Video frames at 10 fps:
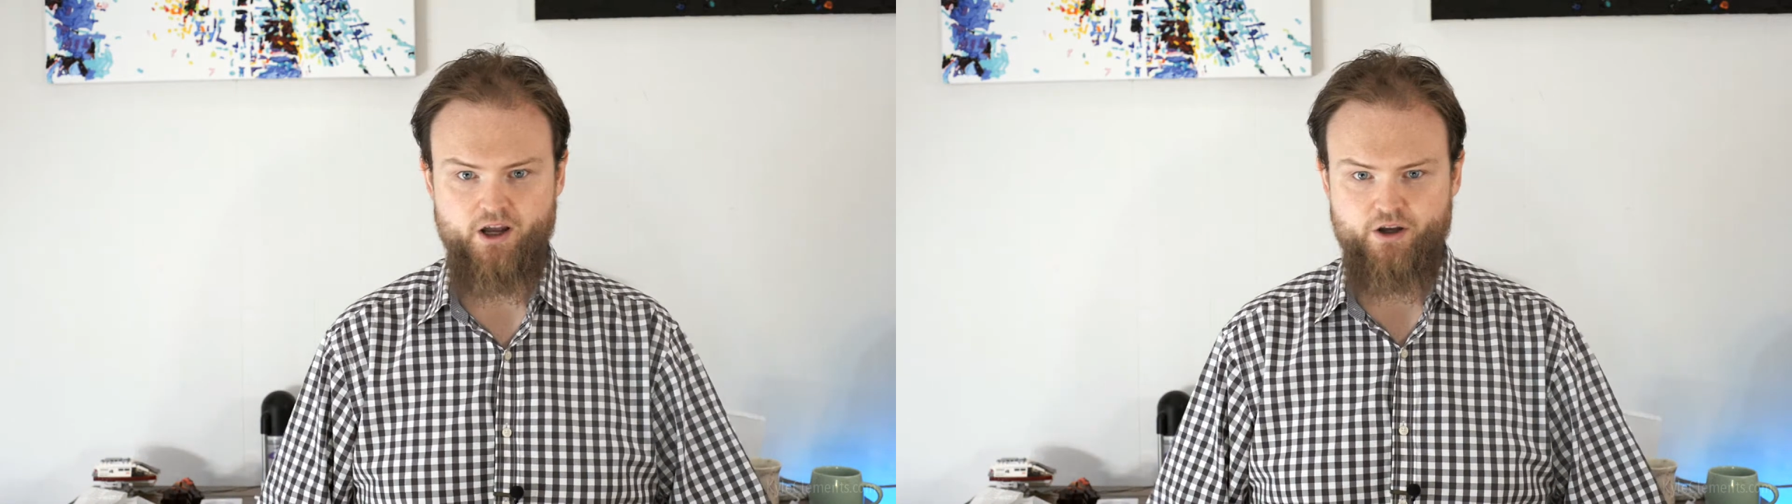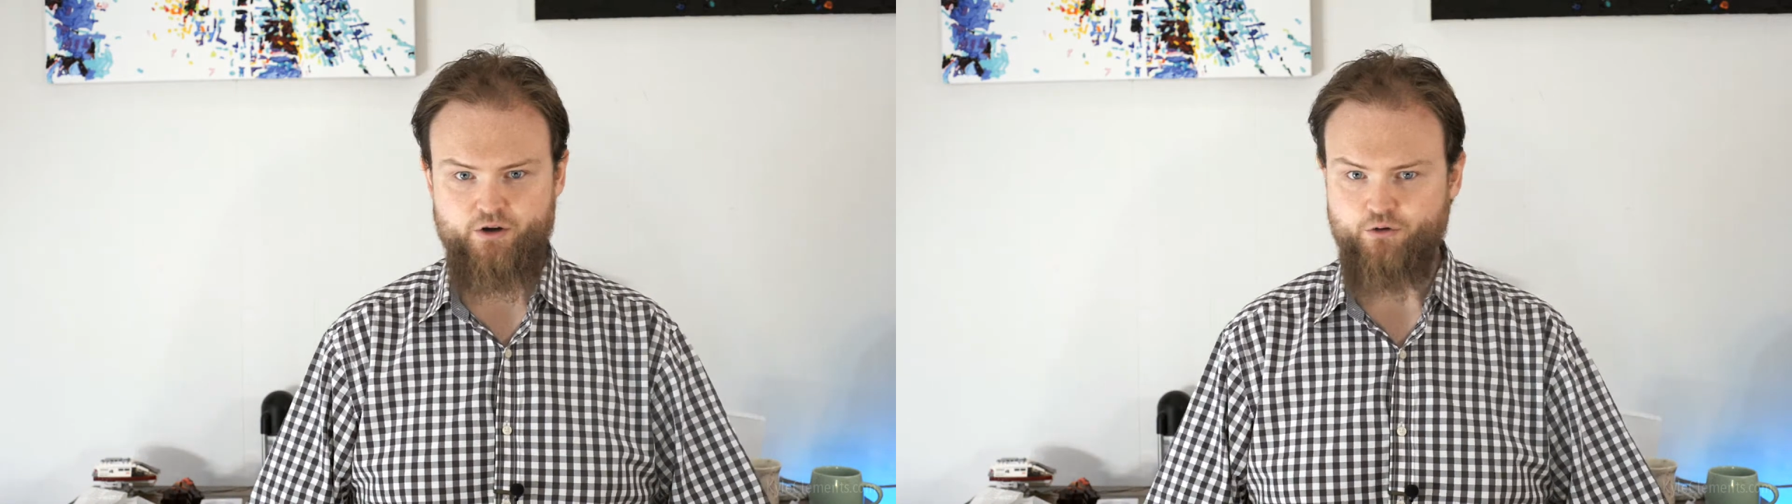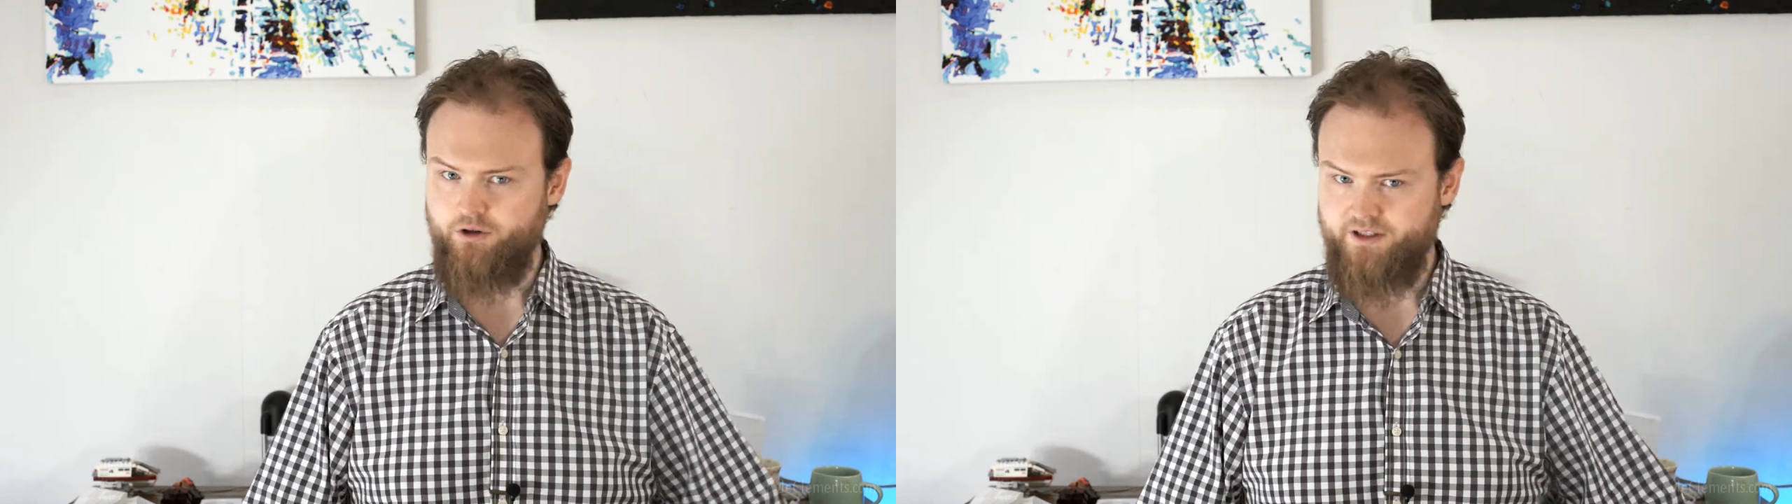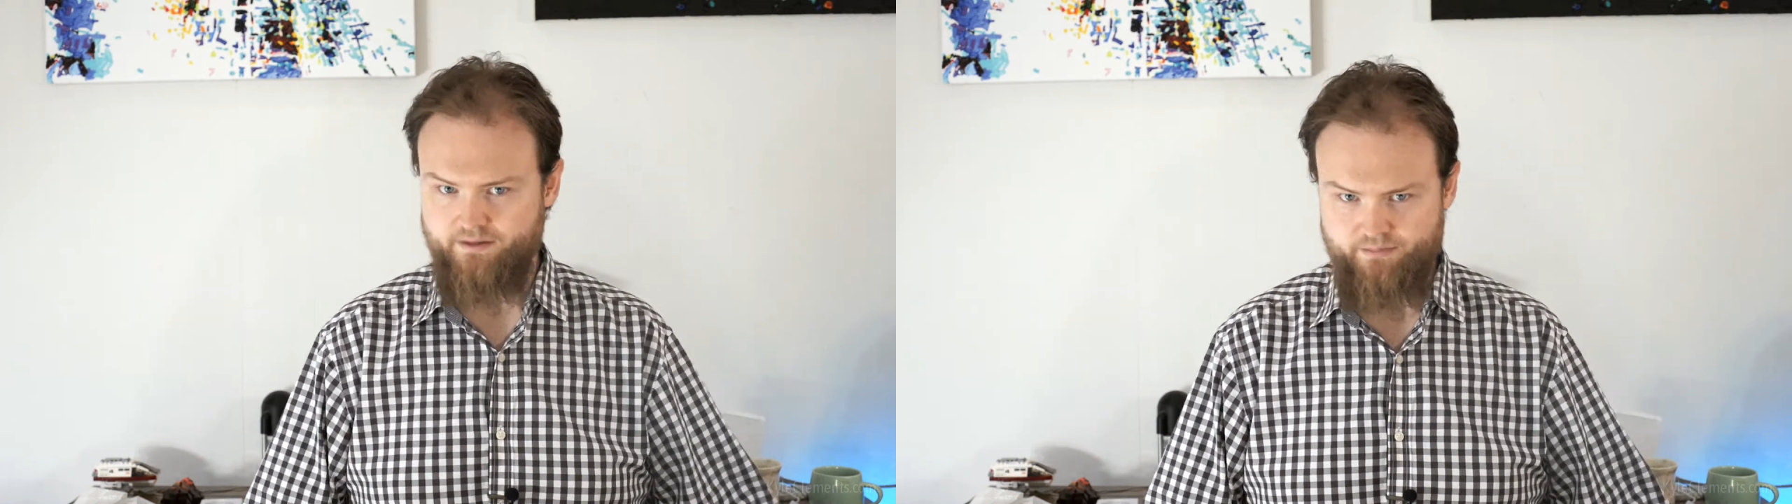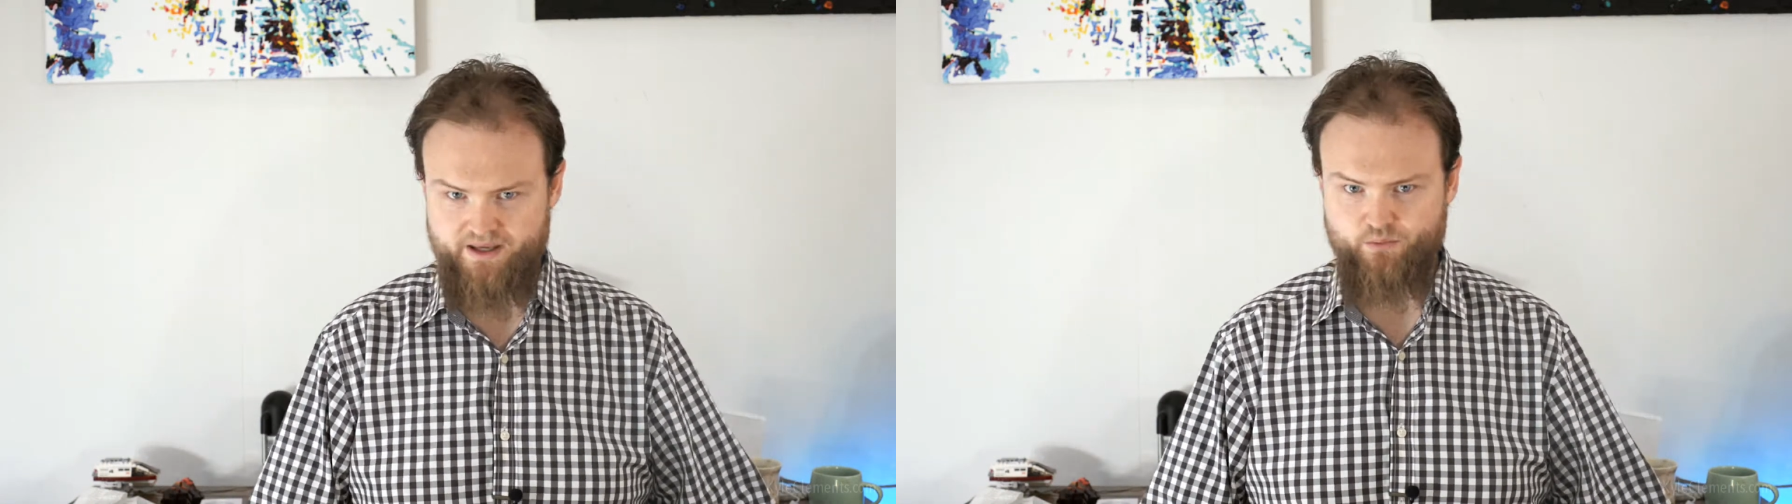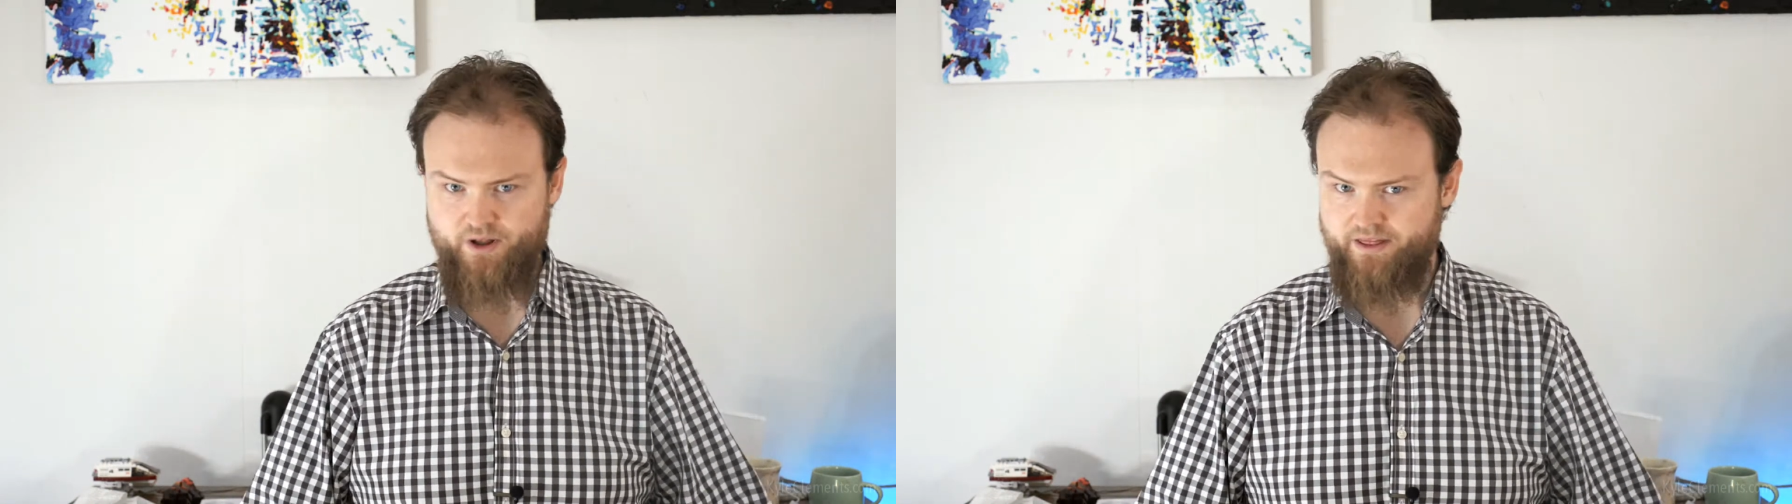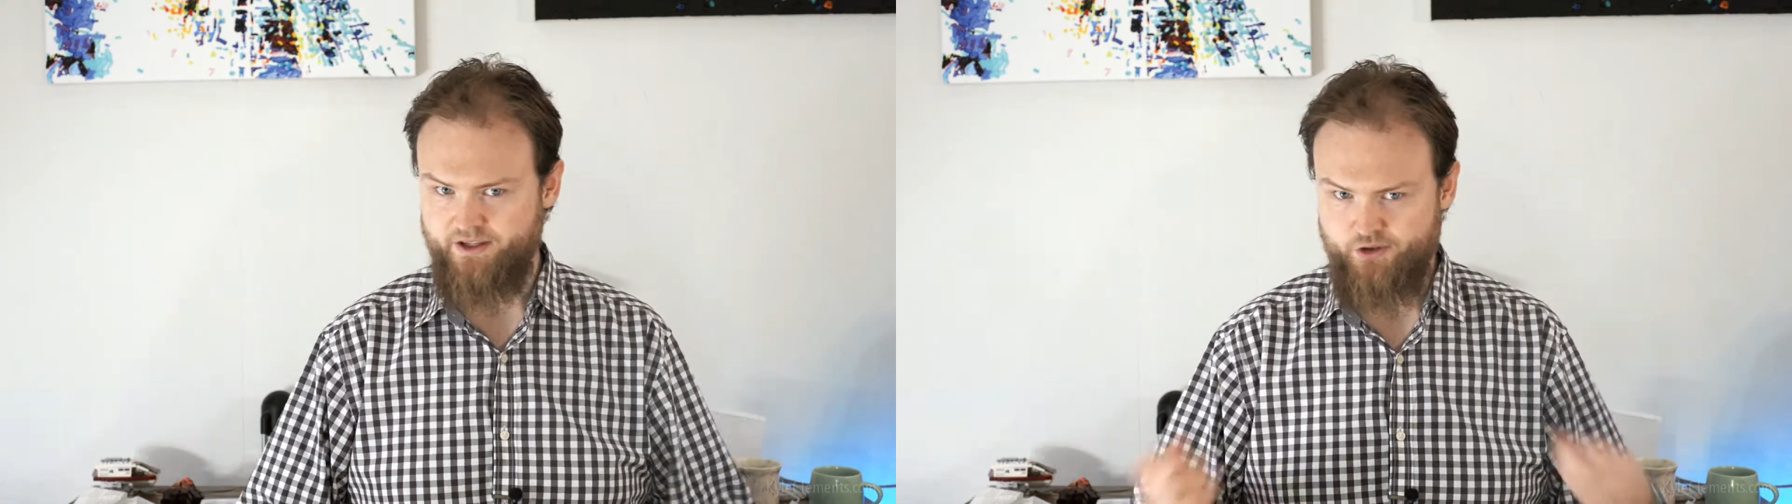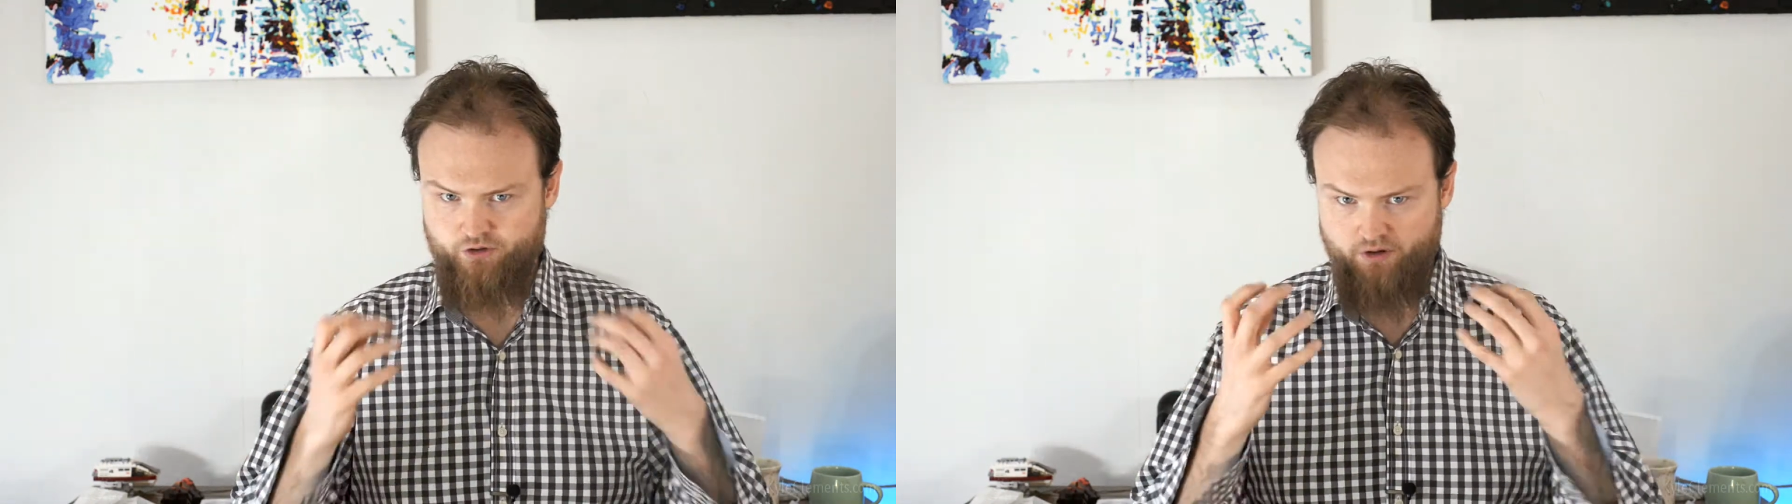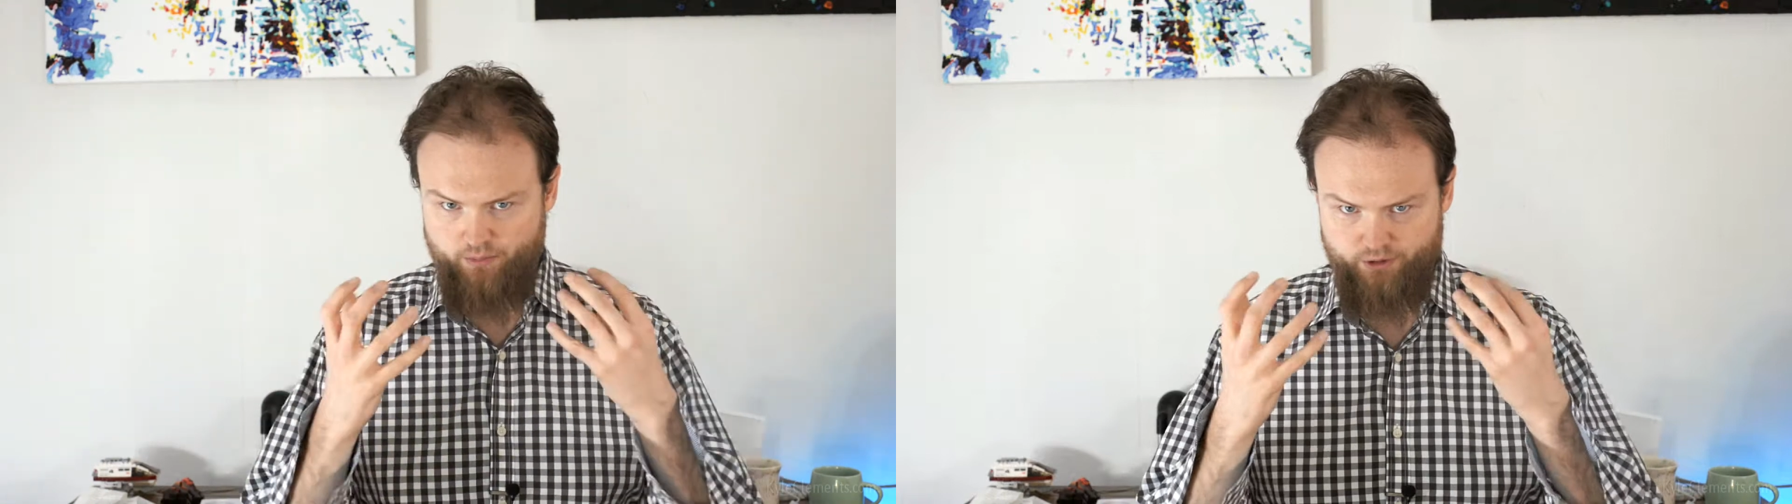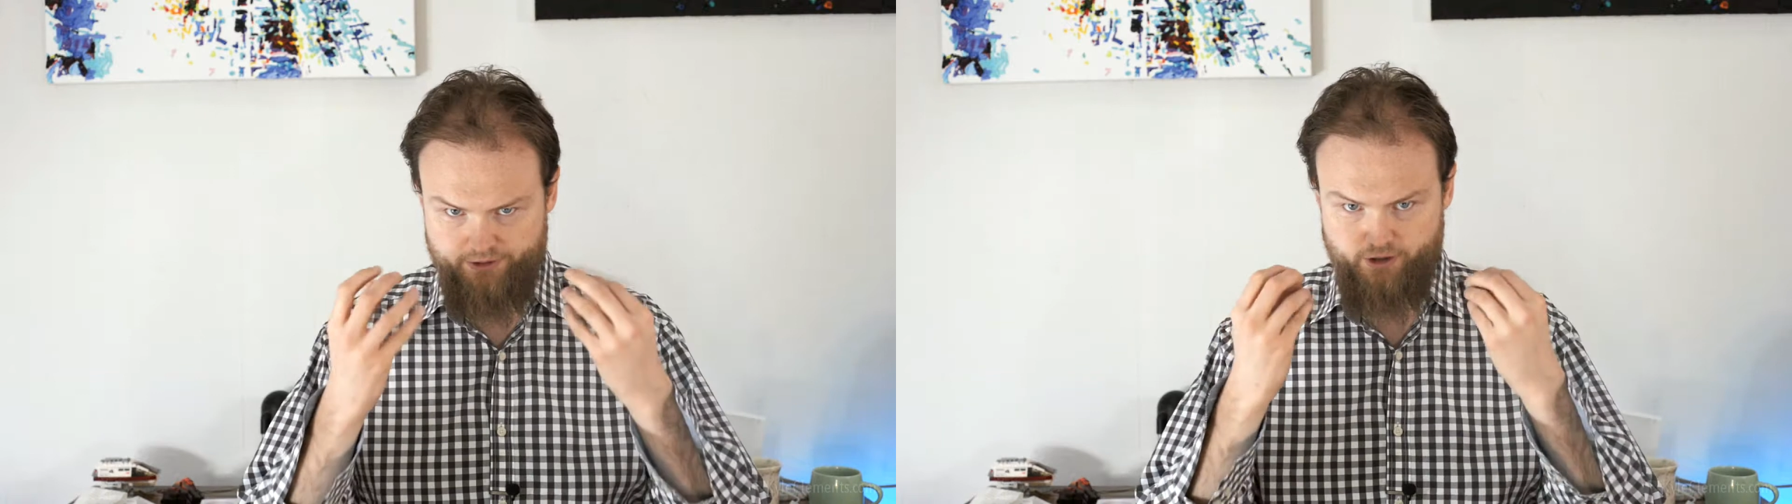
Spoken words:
who looks at me with this troubled,